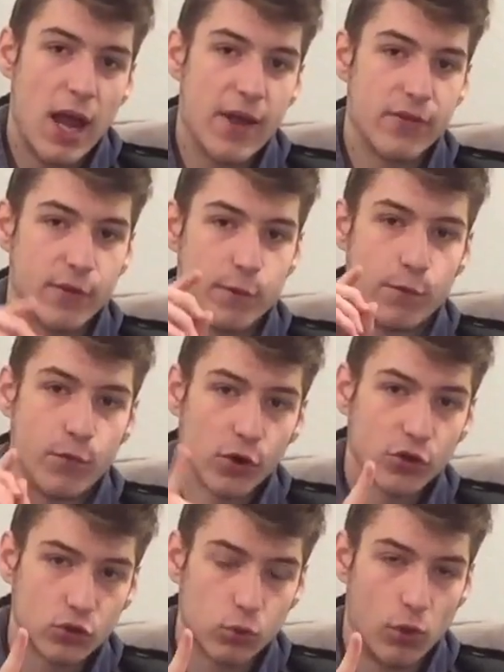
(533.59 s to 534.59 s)
And the
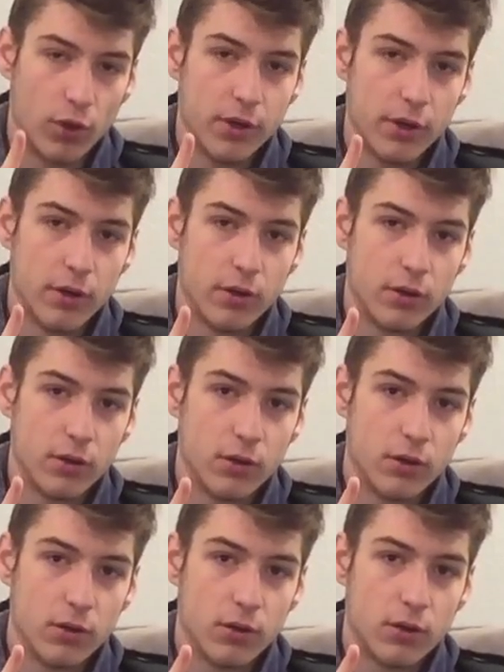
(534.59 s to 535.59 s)
first one
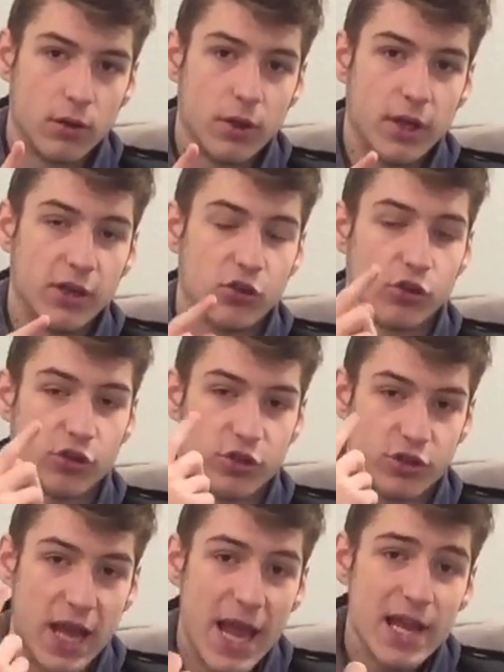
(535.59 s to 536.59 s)
is your
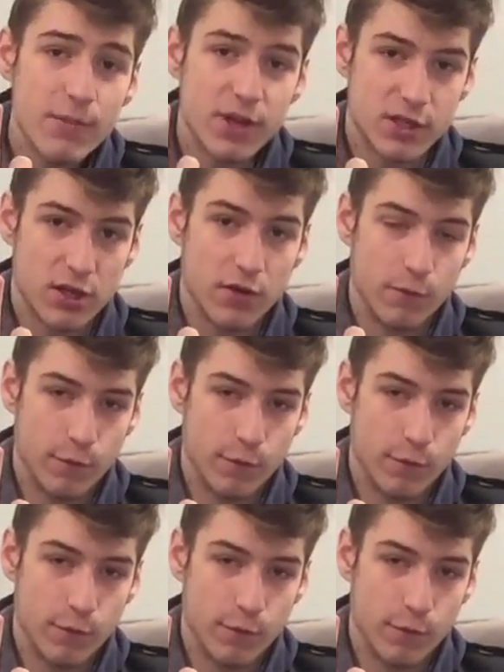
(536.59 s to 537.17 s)
entertainment